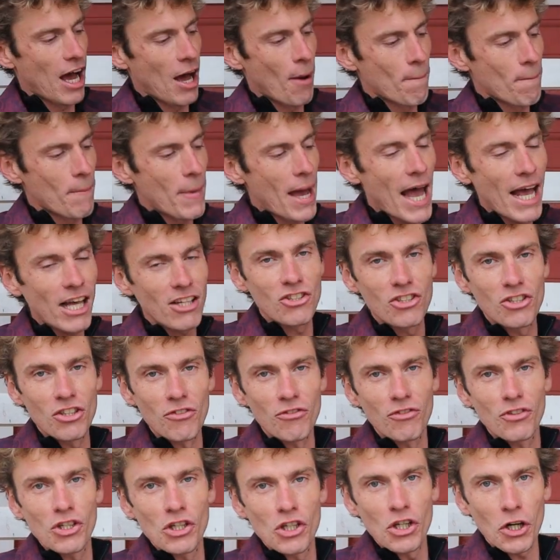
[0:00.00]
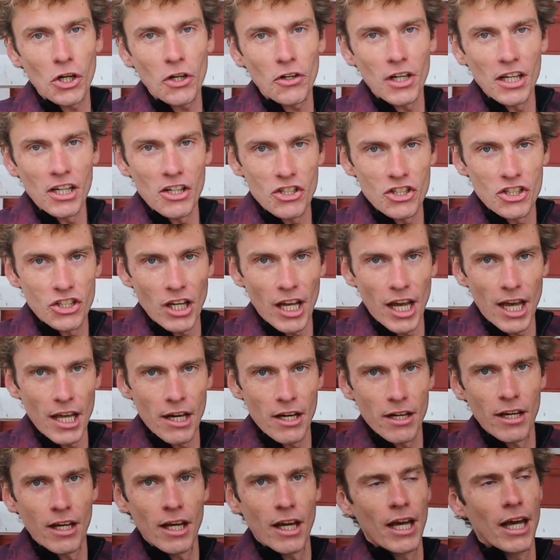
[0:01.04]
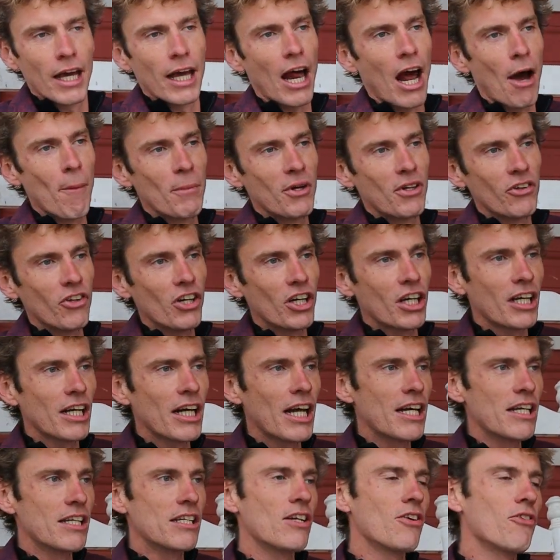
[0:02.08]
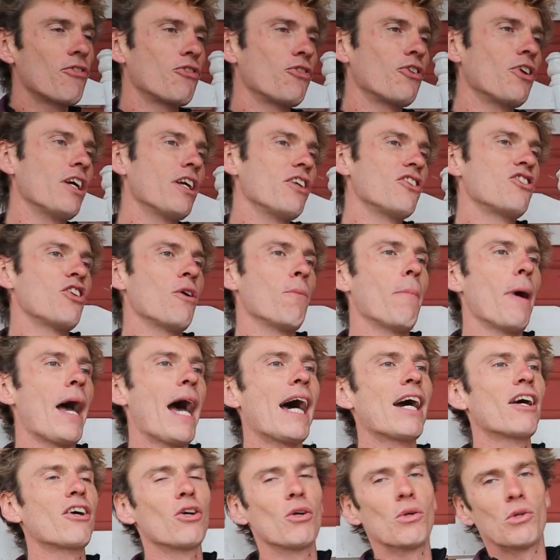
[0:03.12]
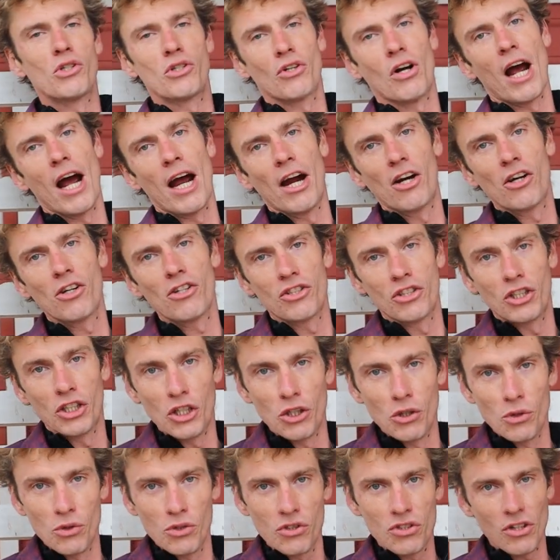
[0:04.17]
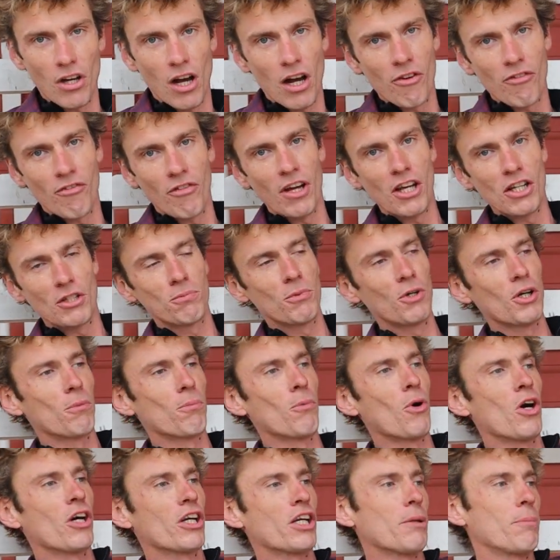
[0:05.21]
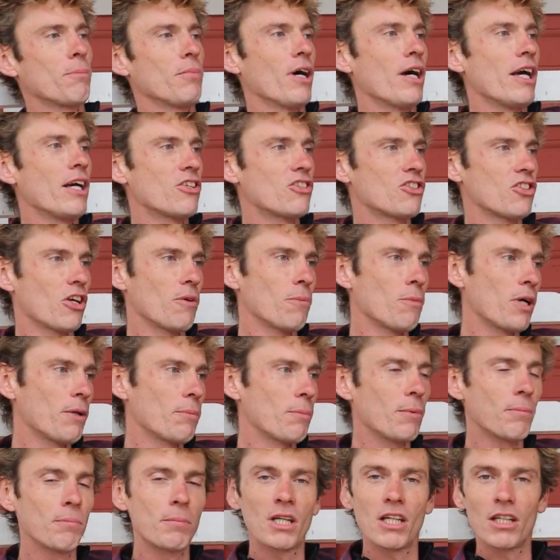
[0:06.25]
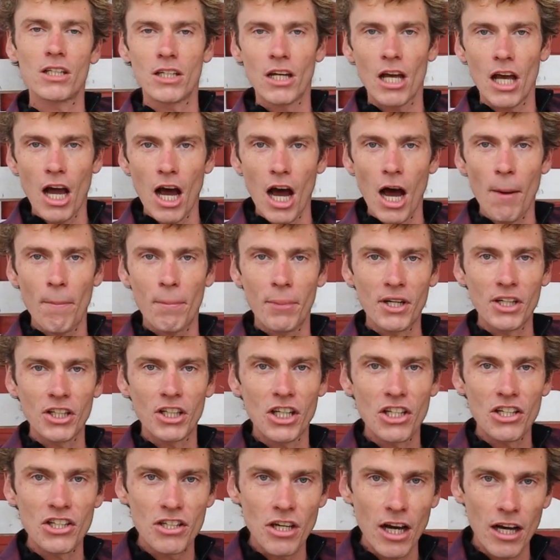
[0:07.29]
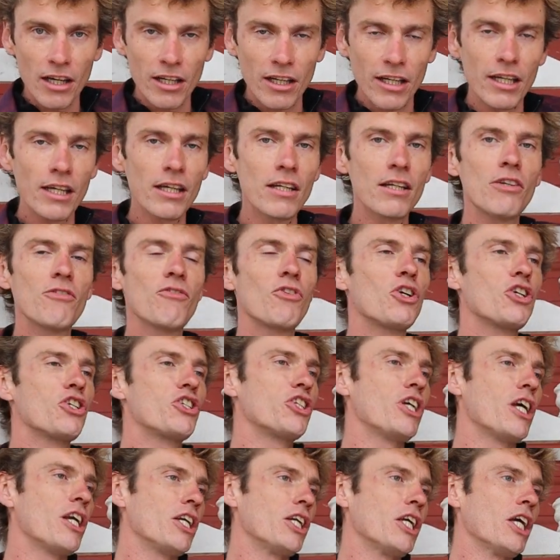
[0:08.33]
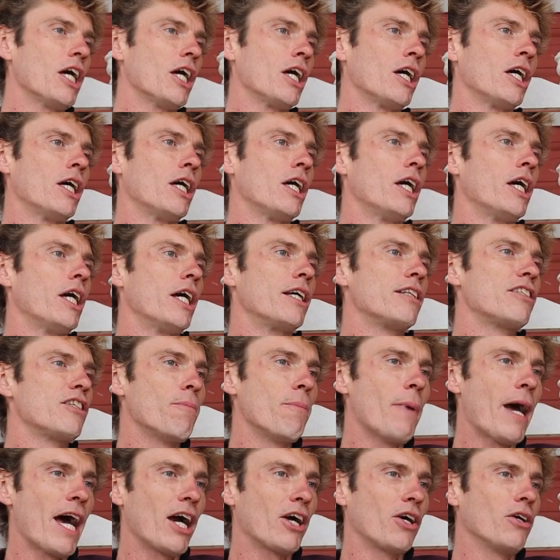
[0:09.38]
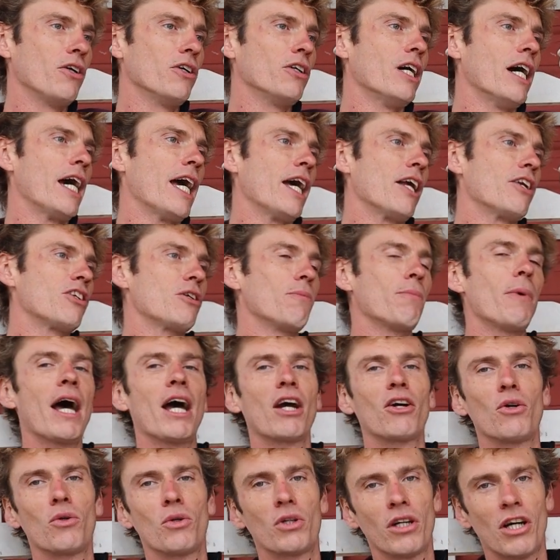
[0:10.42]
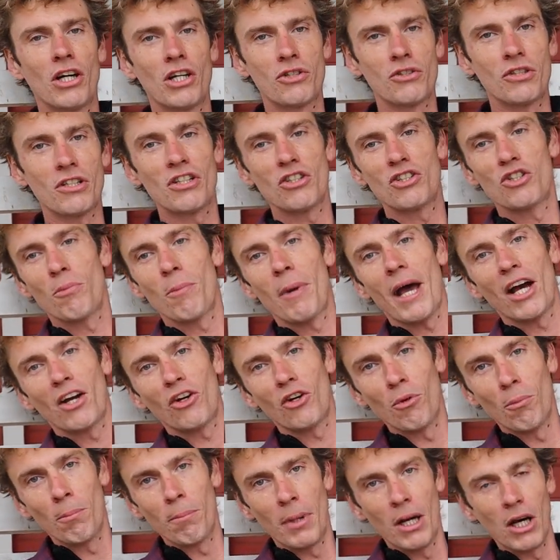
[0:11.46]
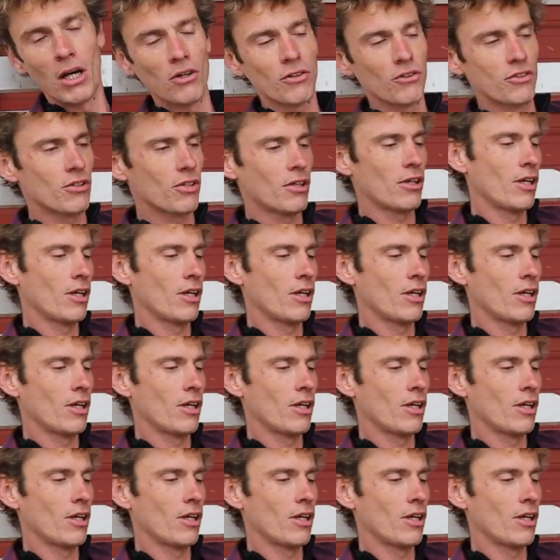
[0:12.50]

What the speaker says: a massive curing shed. I've been looking at different tobacco dryers used on Facebook Marketplace, some up in Kentucky and Virginia, tobacco land, tobacco country, the tobacco belt.